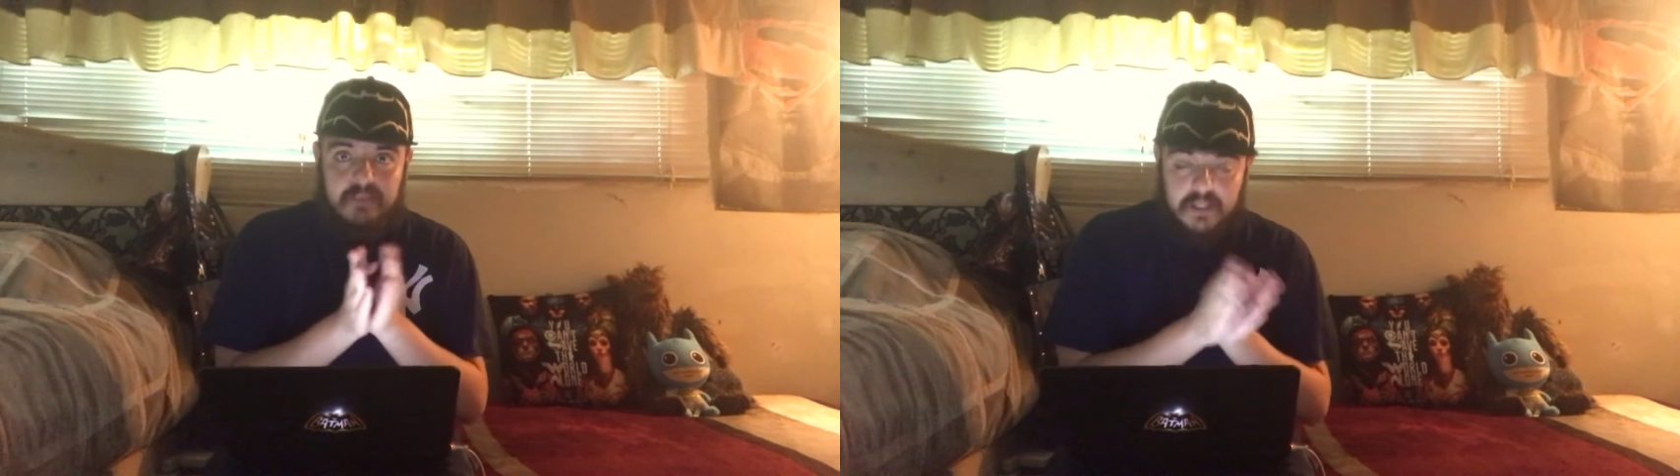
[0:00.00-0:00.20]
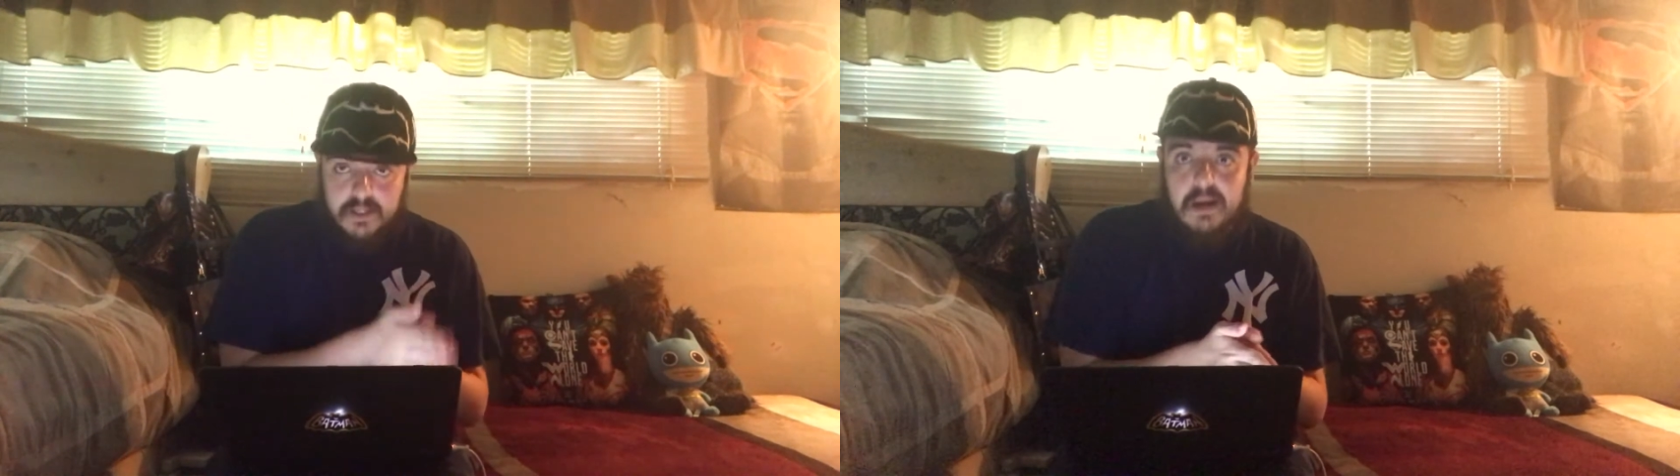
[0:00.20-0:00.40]

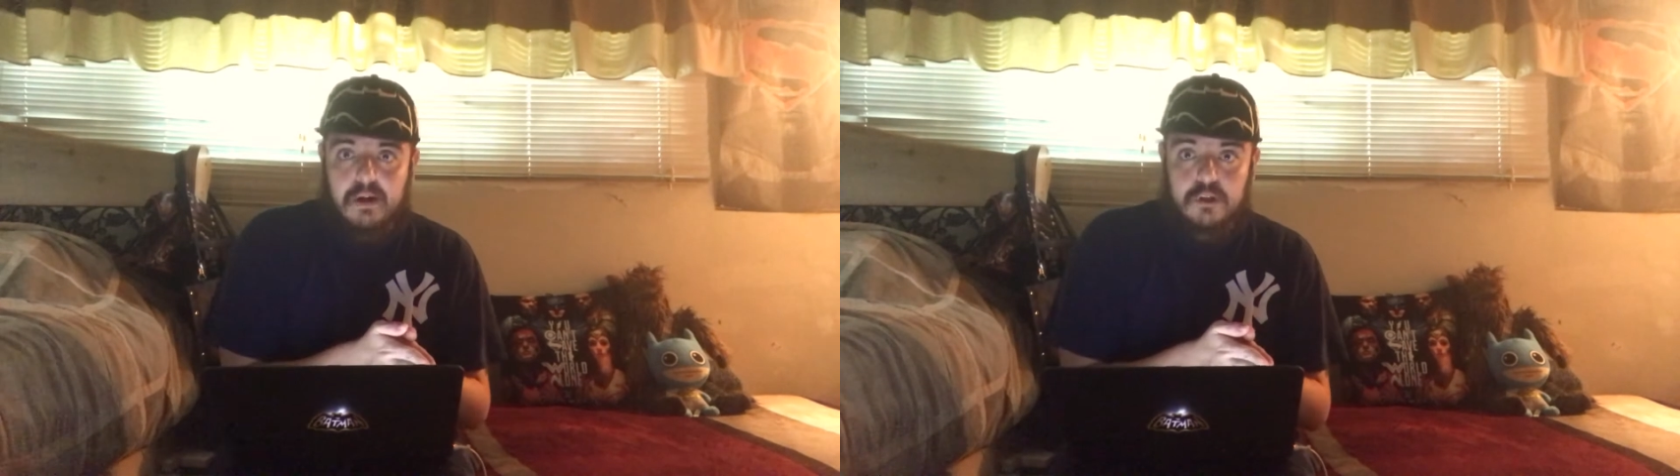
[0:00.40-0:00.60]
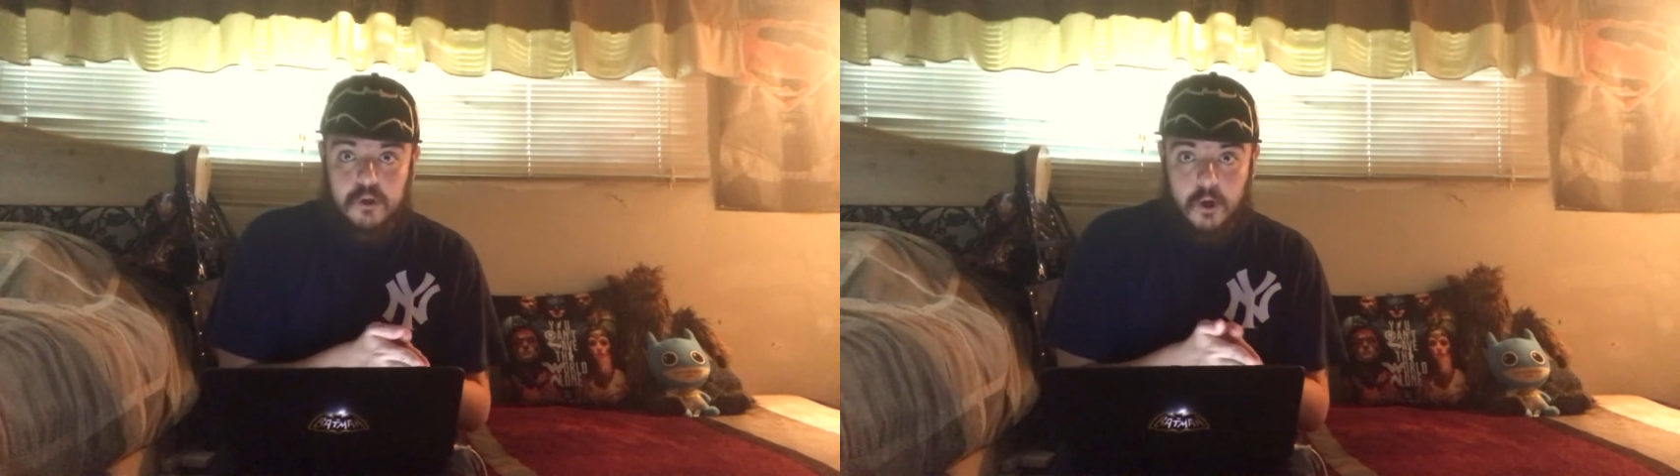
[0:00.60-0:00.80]
the
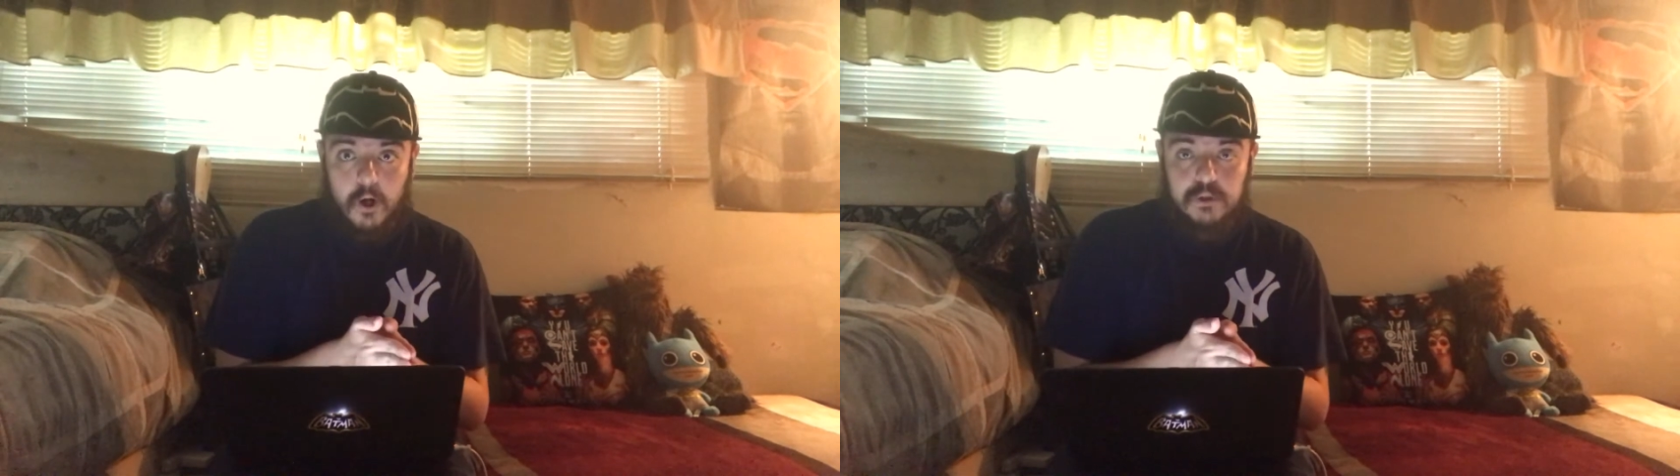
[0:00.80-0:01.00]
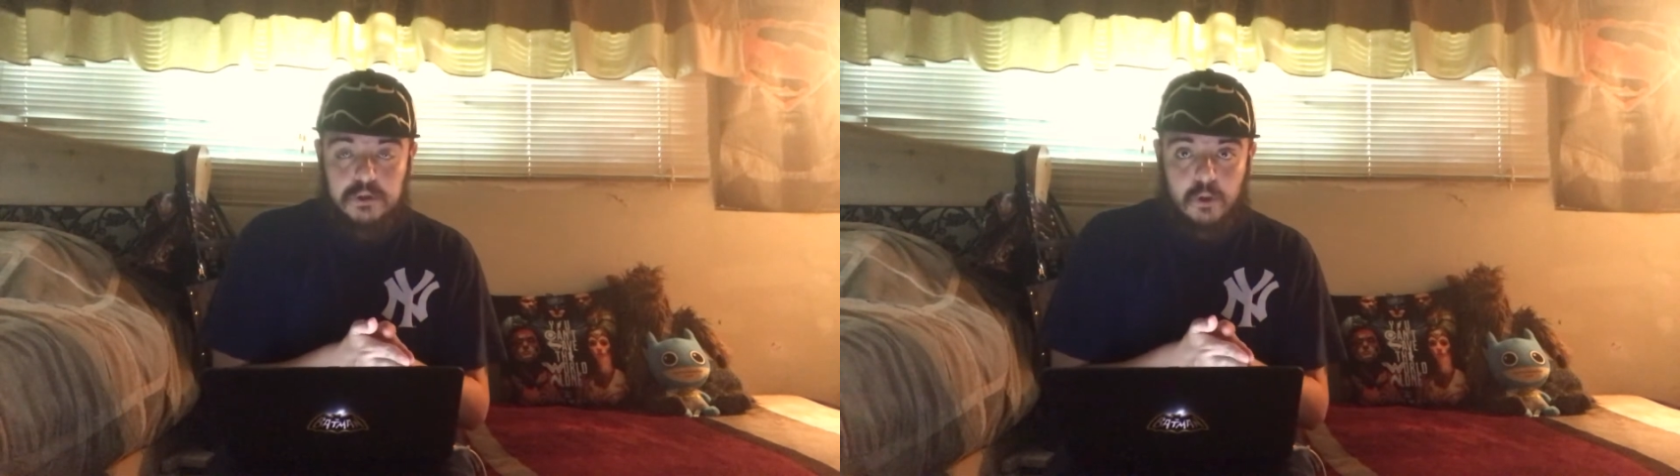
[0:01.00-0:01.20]
character
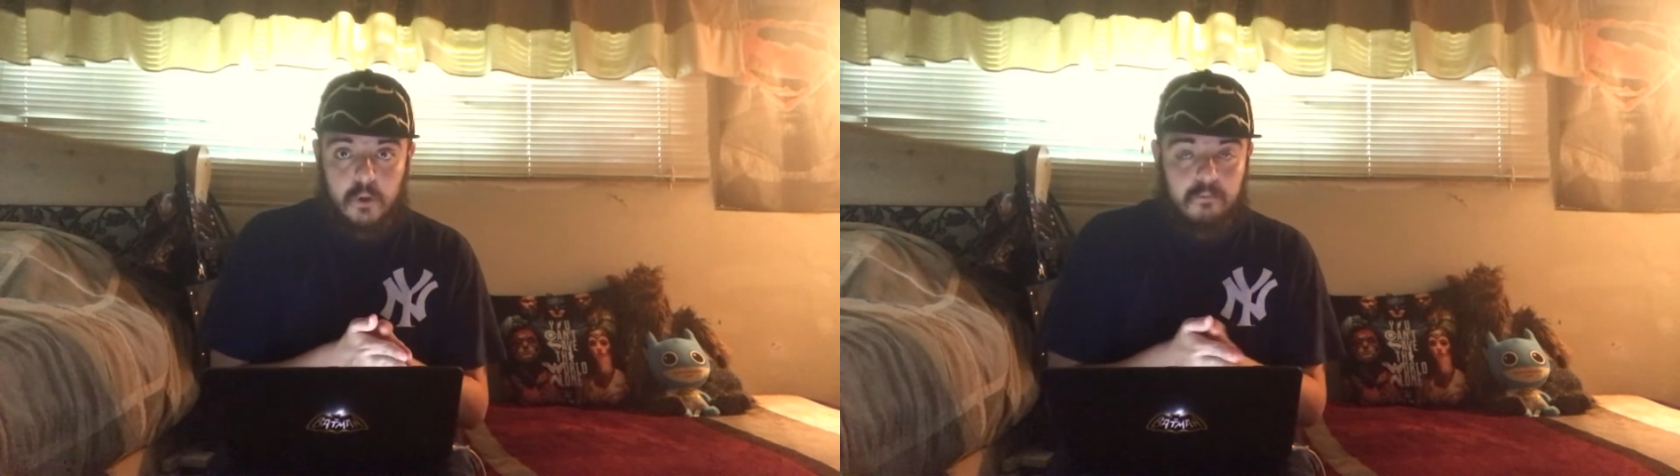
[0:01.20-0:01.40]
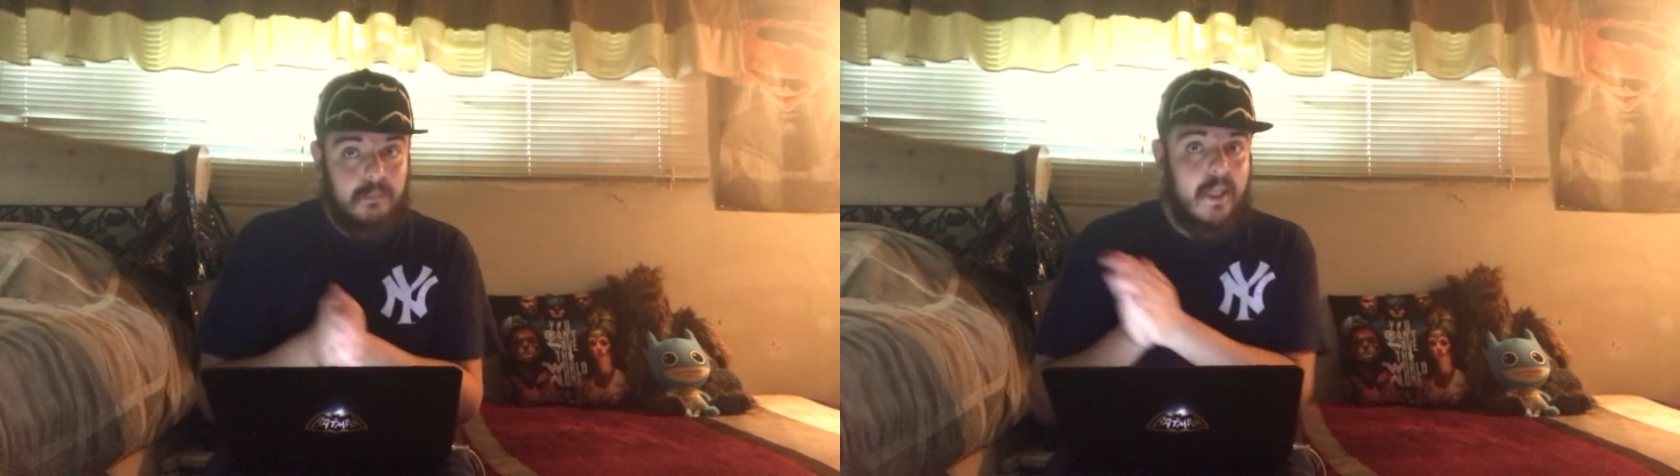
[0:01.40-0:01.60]
Han Solo from